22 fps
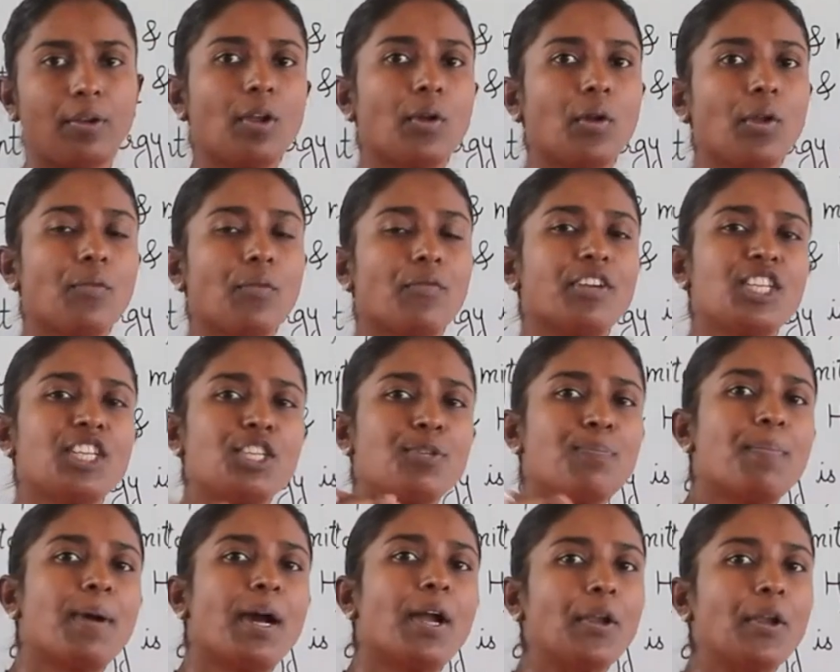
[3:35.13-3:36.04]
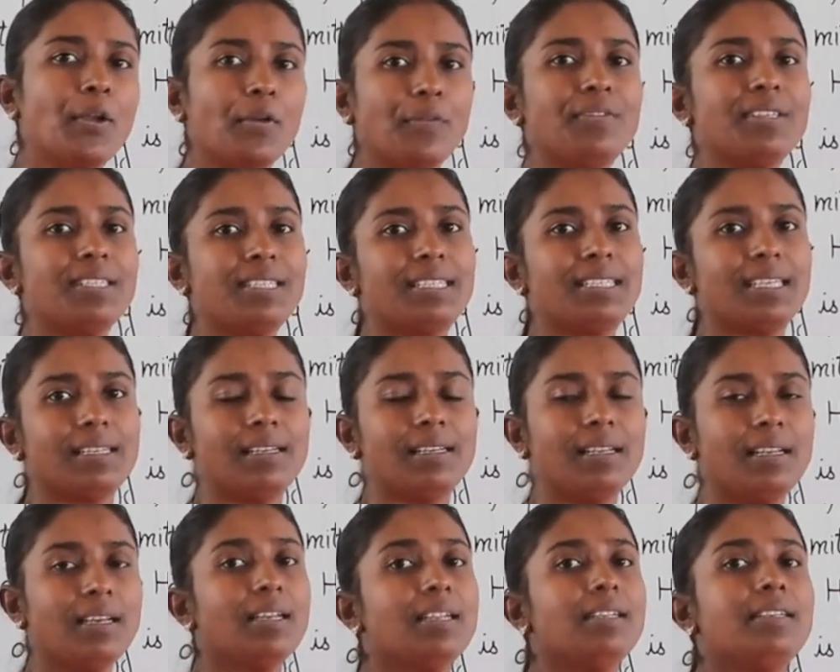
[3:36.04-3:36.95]
Now, in which part of the cell
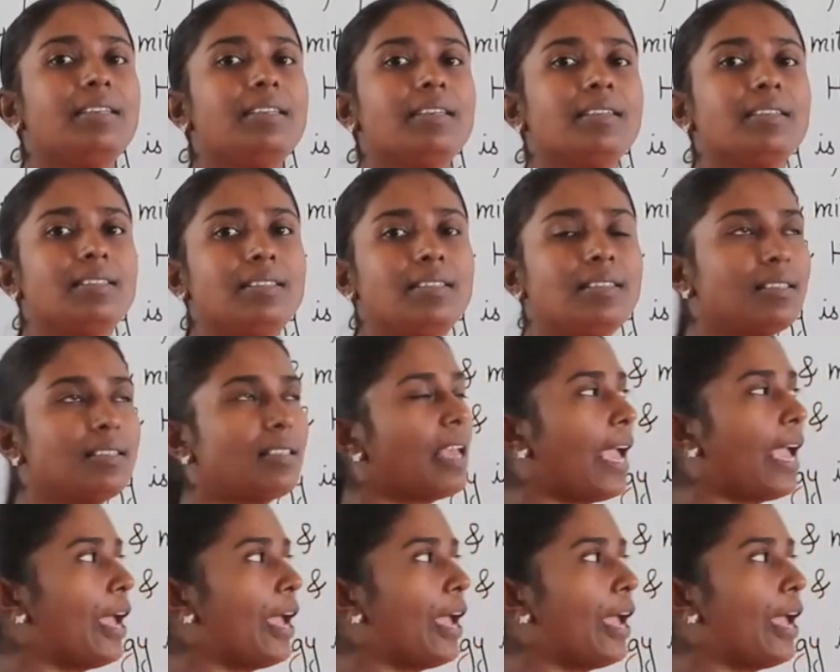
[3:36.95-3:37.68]
does this